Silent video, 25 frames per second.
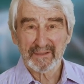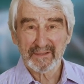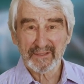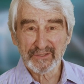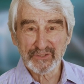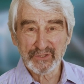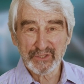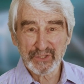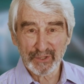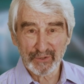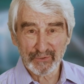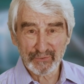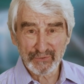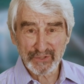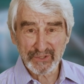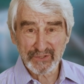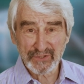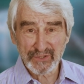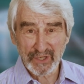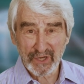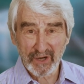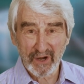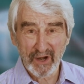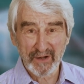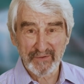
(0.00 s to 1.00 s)
the
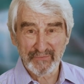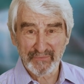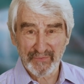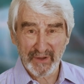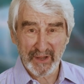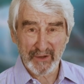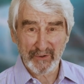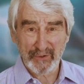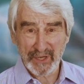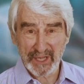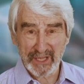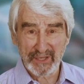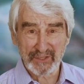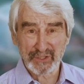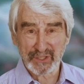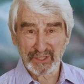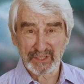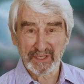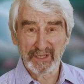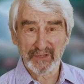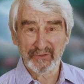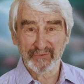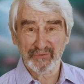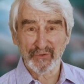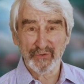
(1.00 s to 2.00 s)
Children's Heart
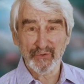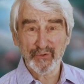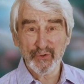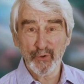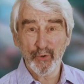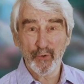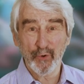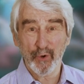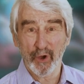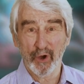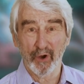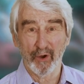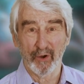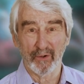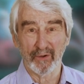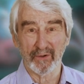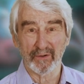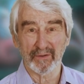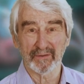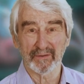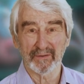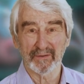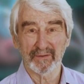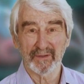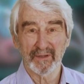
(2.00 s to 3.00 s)
Foundation has a new
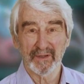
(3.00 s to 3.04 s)
goal,